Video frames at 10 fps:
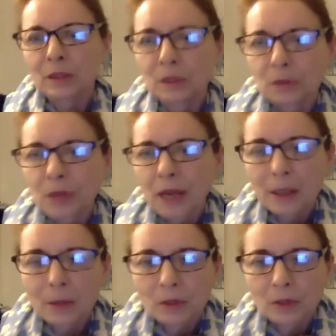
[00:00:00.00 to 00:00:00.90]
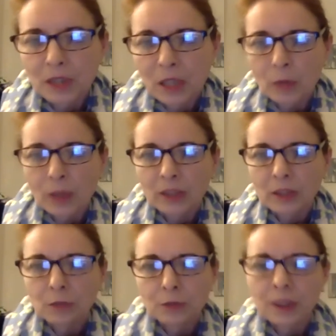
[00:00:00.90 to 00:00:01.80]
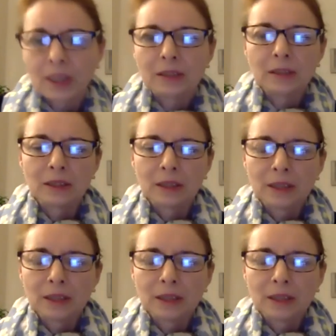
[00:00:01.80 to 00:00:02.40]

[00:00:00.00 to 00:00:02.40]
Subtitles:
track was really quite different.